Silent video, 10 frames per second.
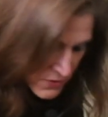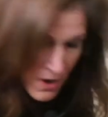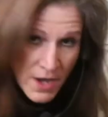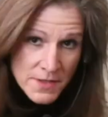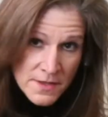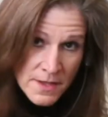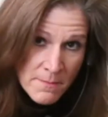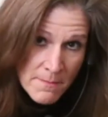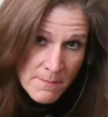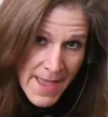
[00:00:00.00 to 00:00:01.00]
are on the
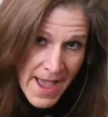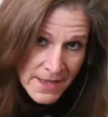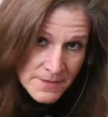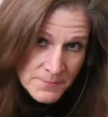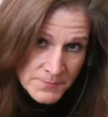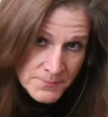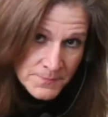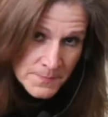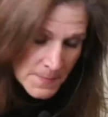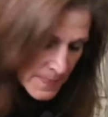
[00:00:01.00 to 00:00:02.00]
mat
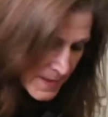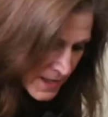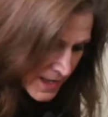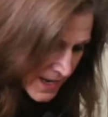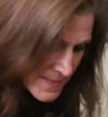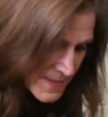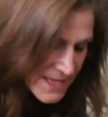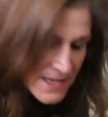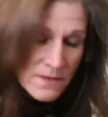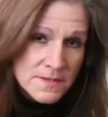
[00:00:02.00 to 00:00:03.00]
and the
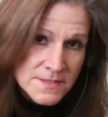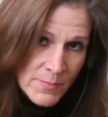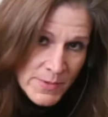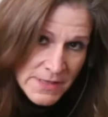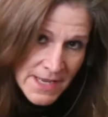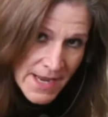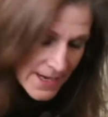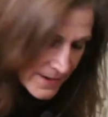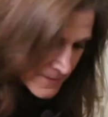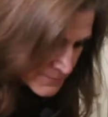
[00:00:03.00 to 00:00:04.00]
heel is up in the air.